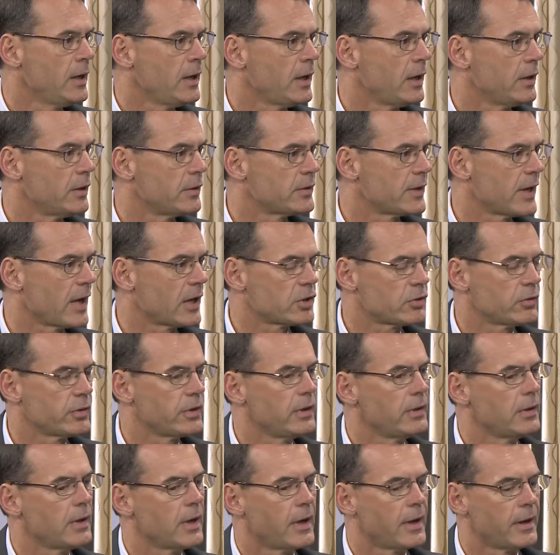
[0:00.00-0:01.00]
And there's
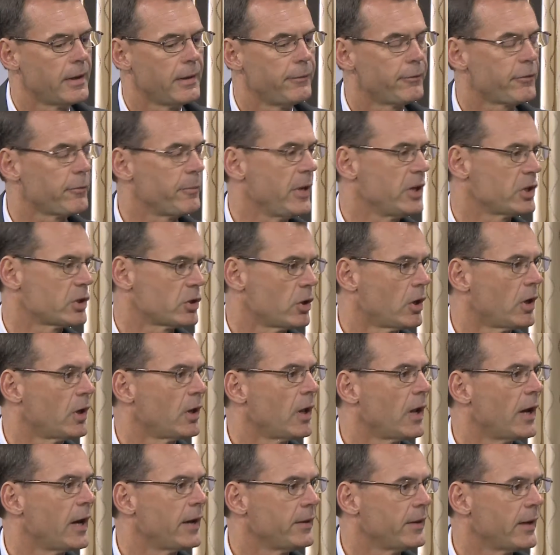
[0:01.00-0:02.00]
actually information
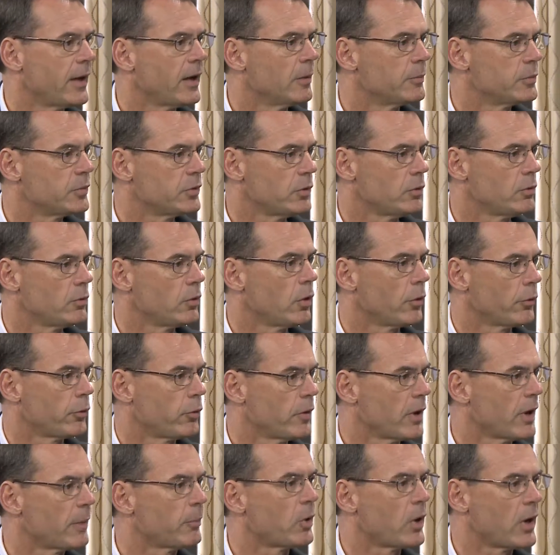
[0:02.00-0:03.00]
online that helps you go
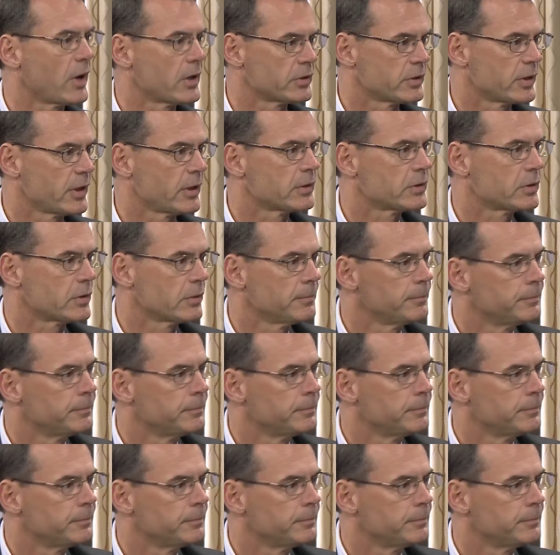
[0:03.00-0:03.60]
through that process.